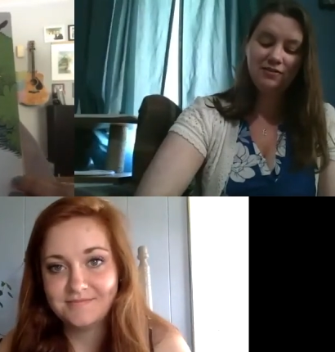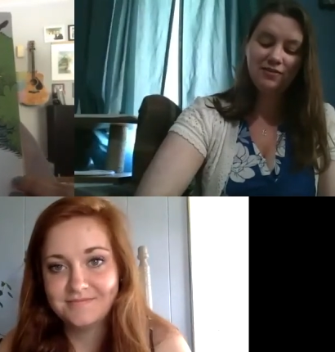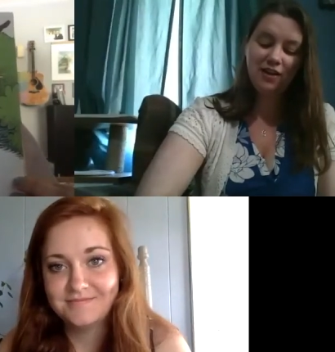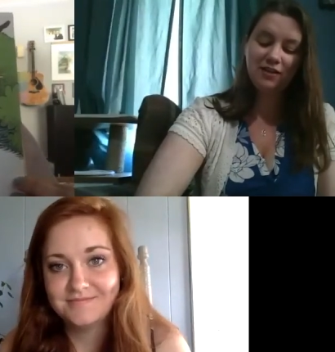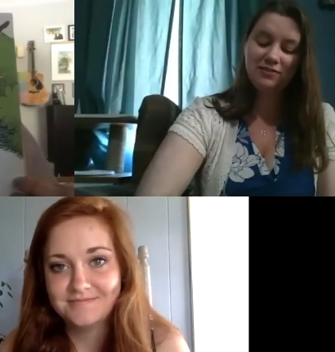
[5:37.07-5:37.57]

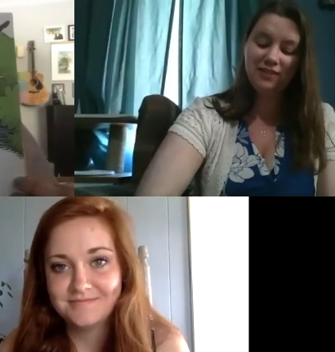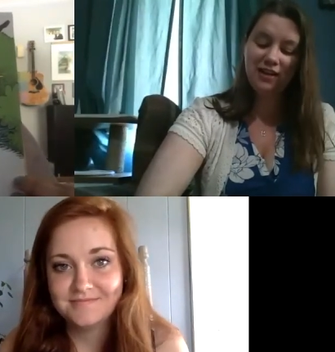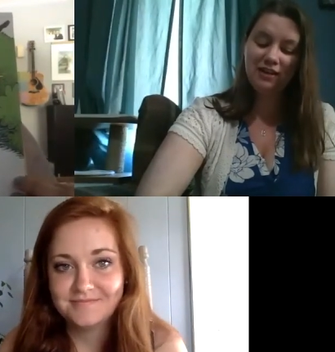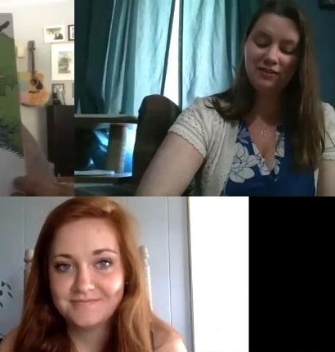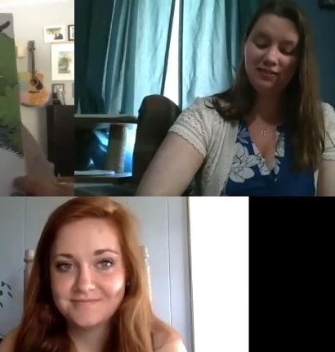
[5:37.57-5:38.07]
Speaker 1: Duck
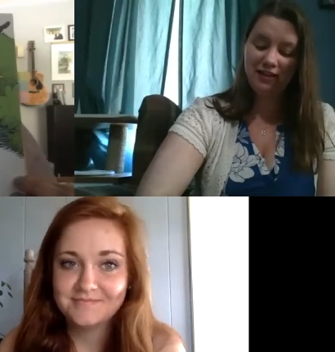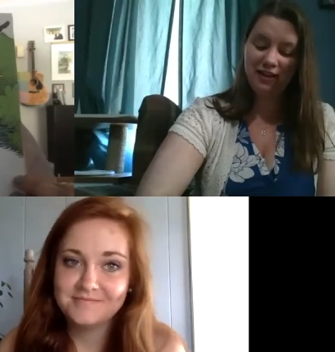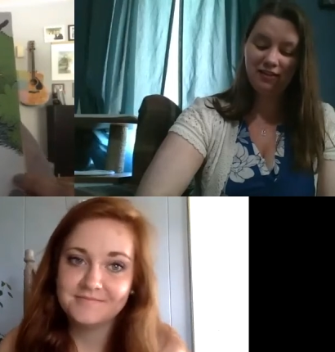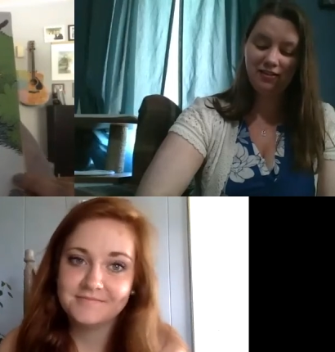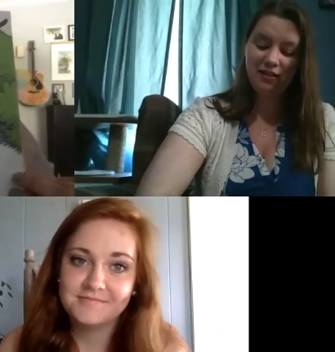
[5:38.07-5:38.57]
takes
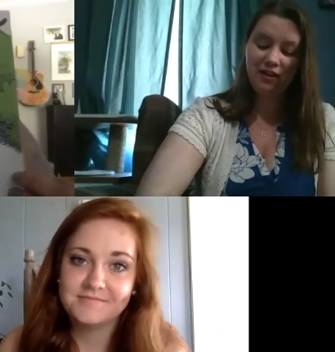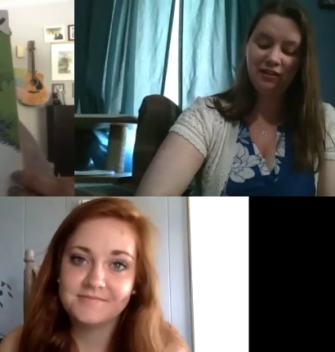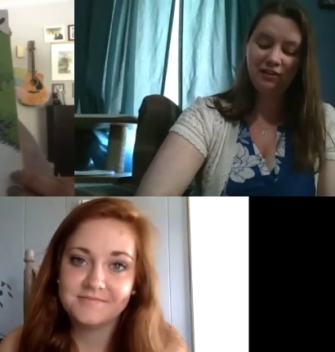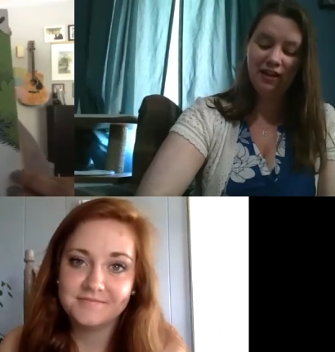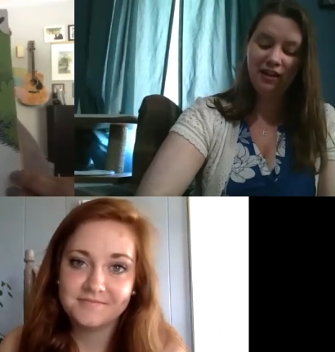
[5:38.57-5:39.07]
licks
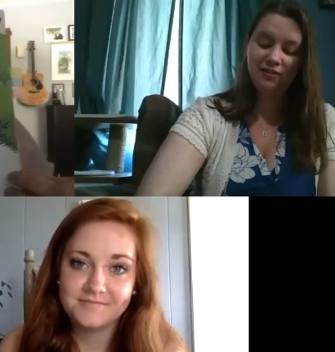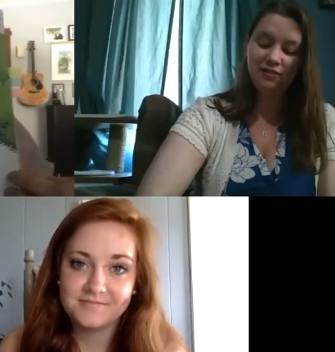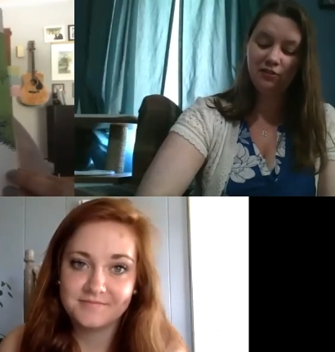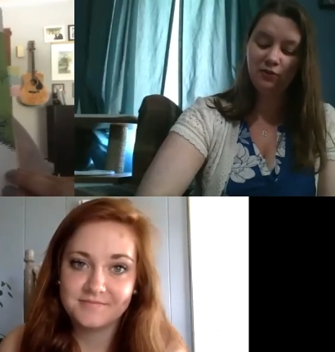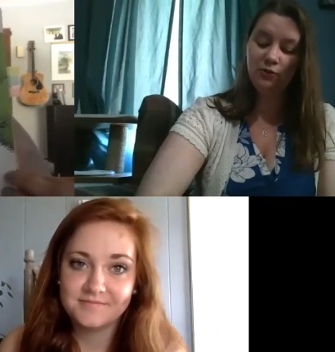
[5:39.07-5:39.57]
in lakes
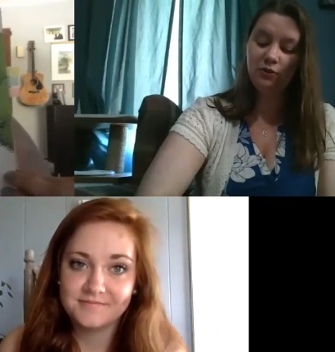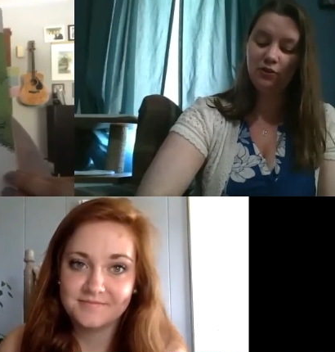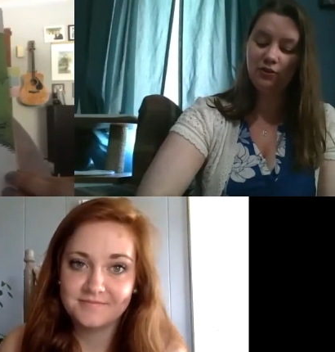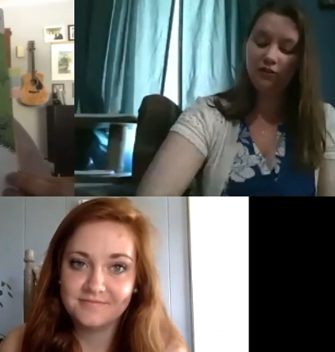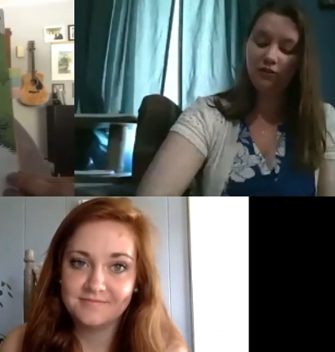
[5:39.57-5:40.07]
Luke
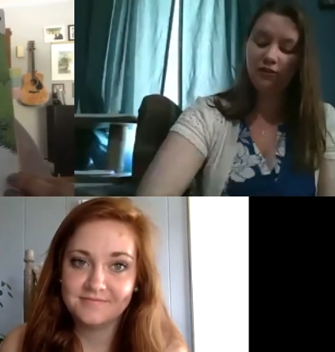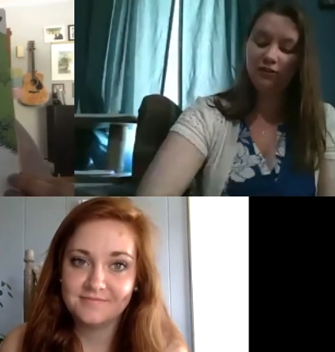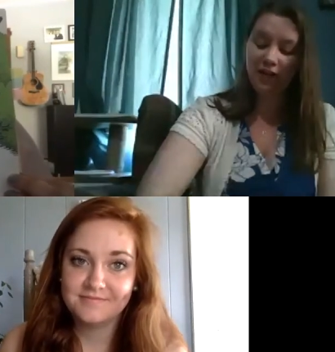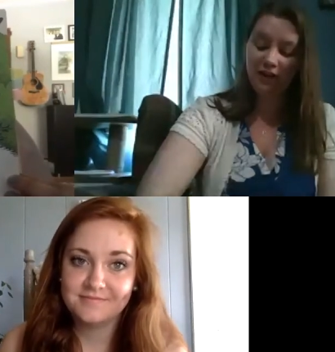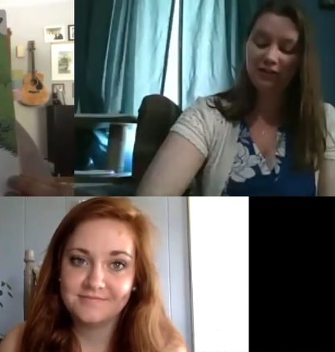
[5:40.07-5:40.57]

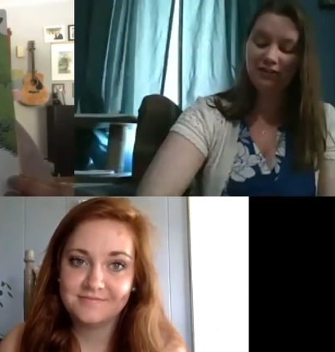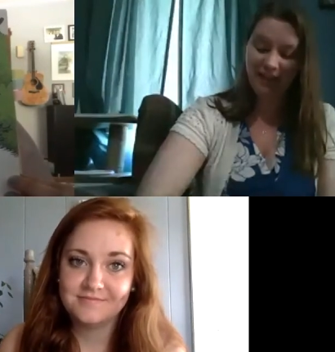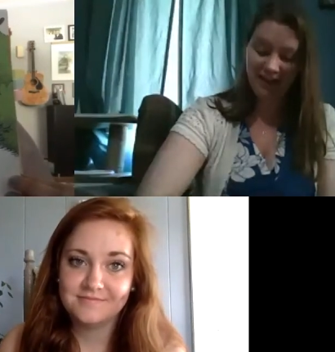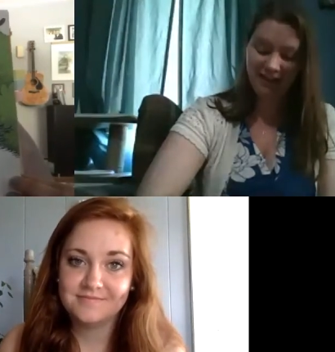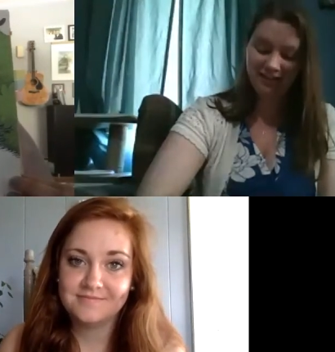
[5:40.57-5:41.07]
Luck
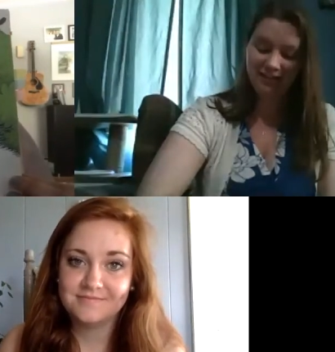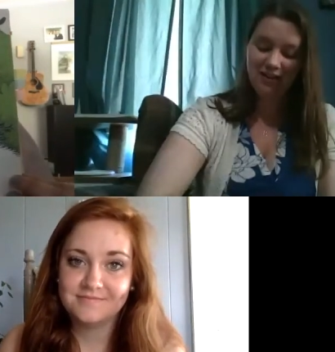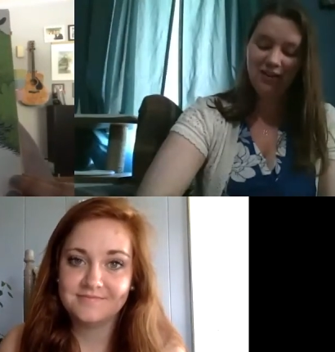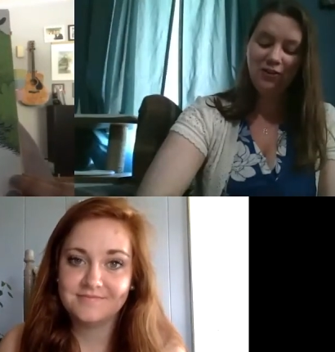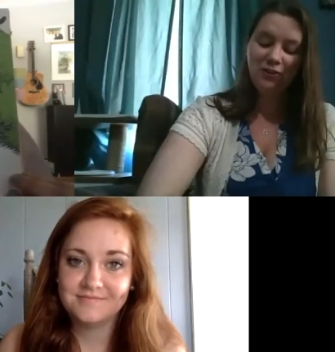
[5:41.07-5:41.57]
likes.
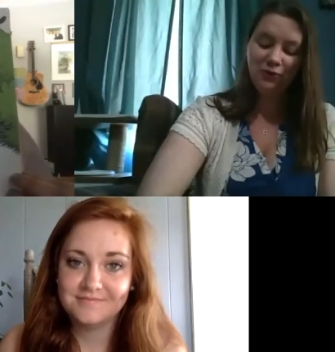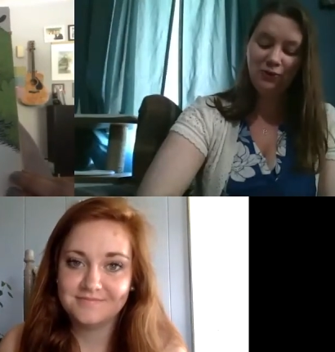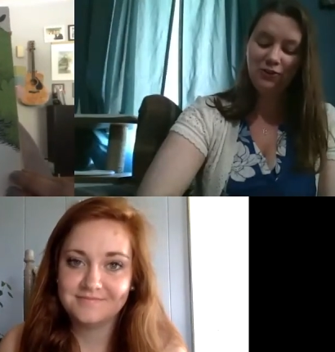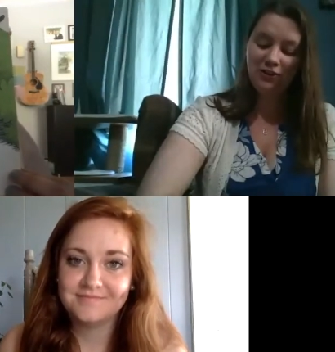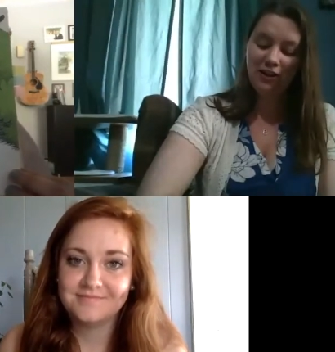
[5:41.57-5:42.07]

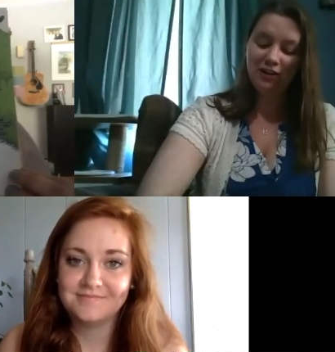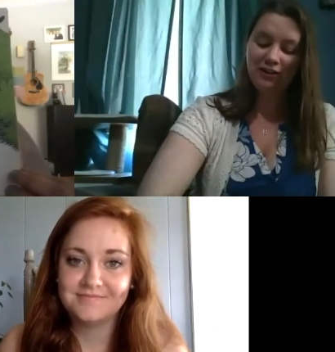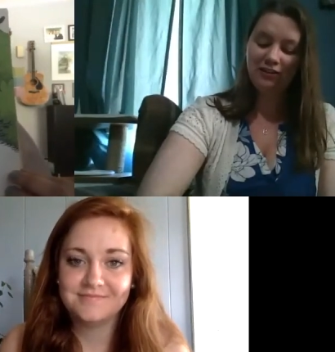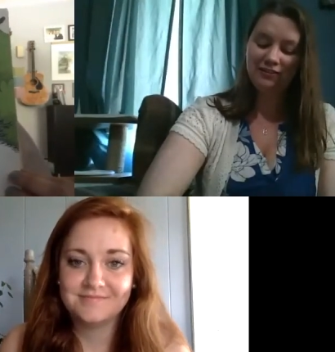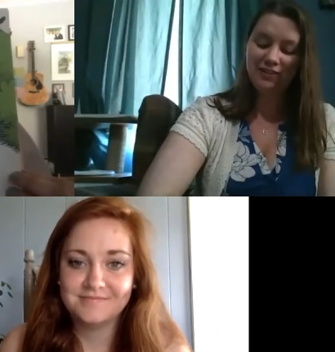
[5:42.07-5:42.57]
Luke Luck
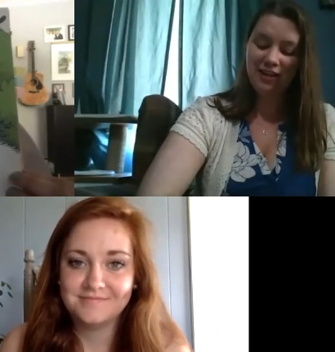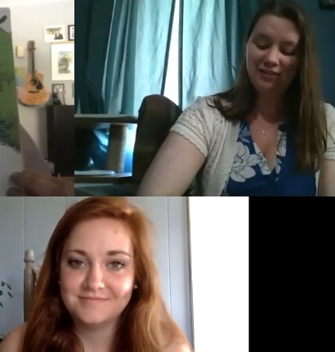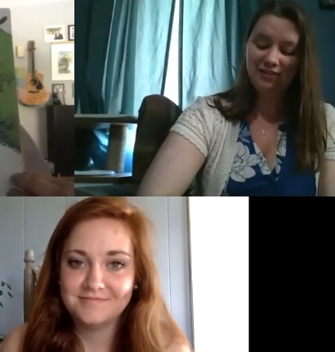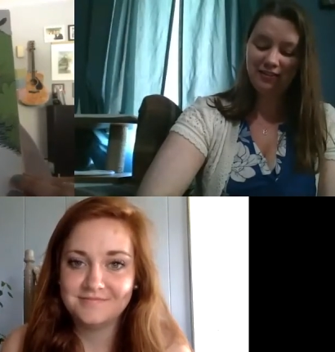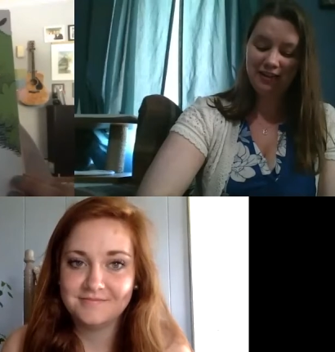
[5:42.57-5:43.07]

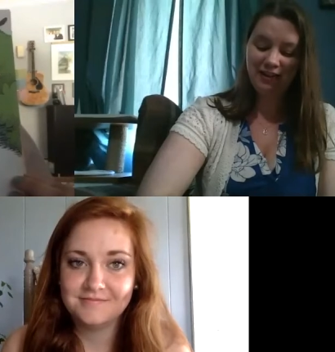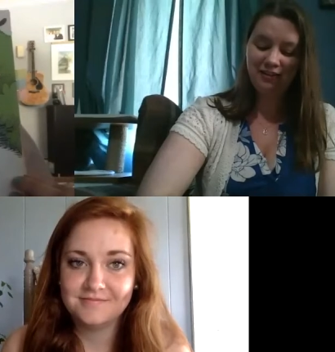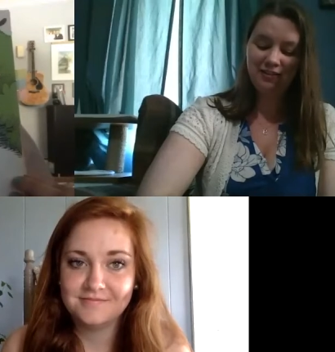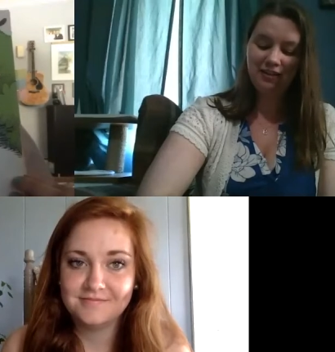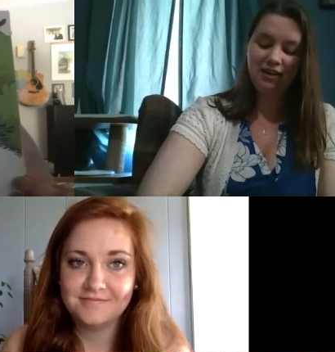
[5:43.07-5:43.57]
takes
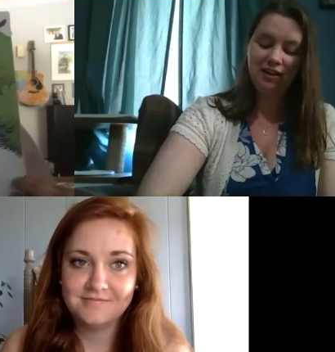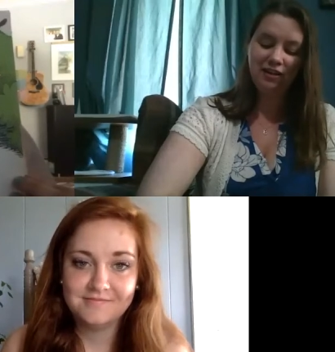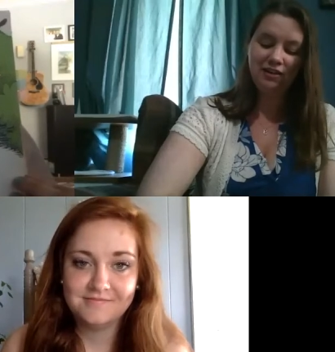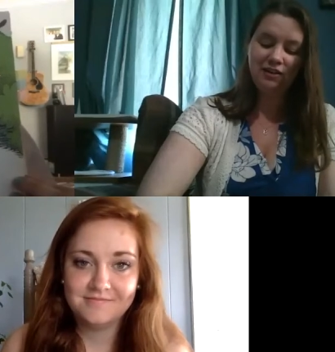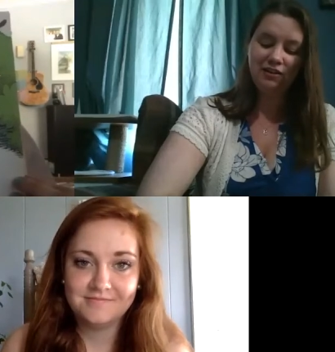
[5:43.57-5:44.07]
licks
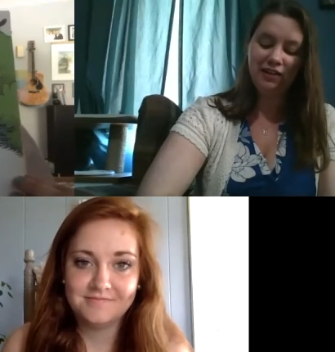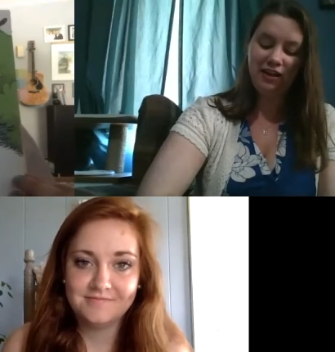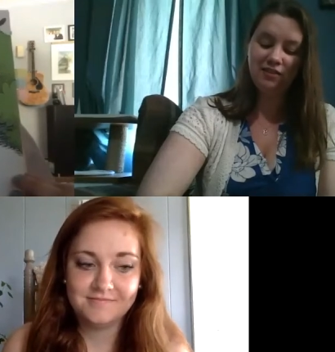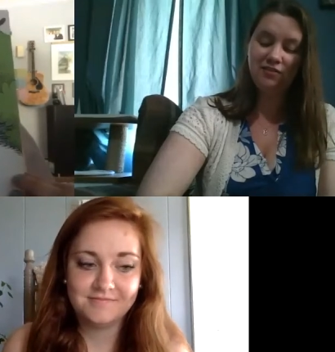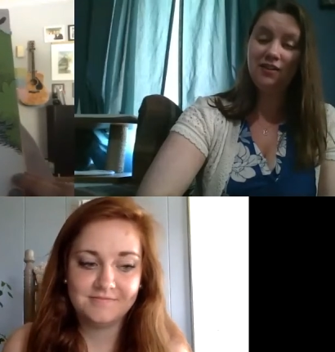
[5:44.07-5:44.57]
in
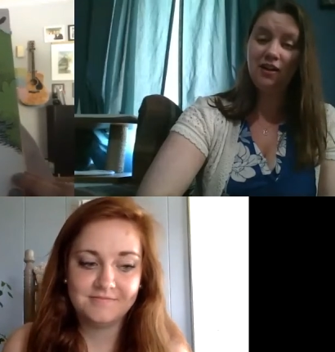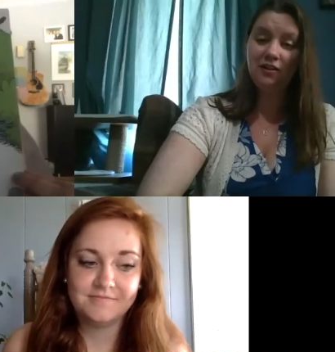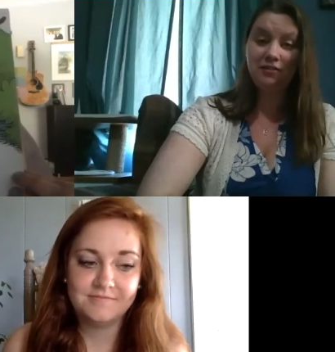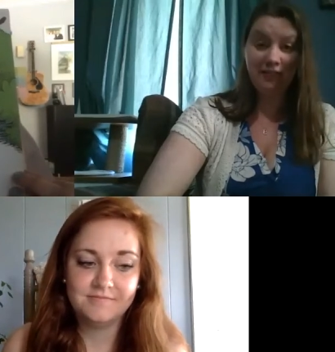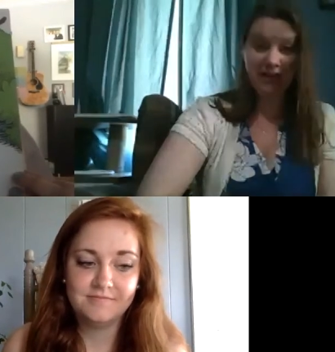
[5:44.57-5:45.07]
lakes
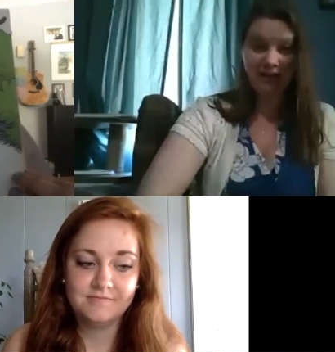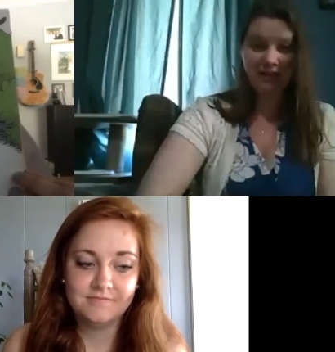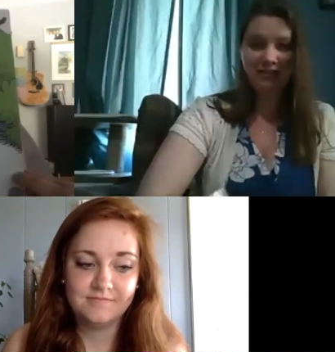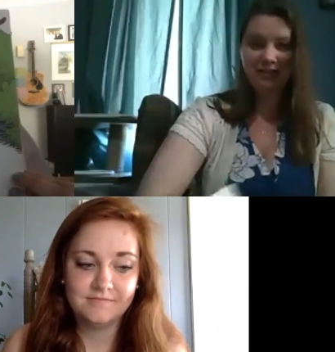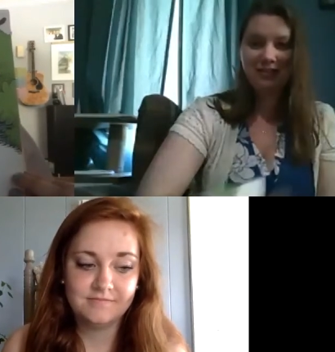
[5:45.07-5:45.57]
Duck
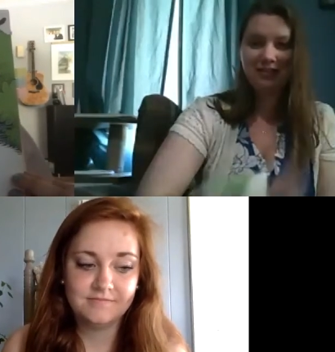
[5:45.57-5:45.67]
likes.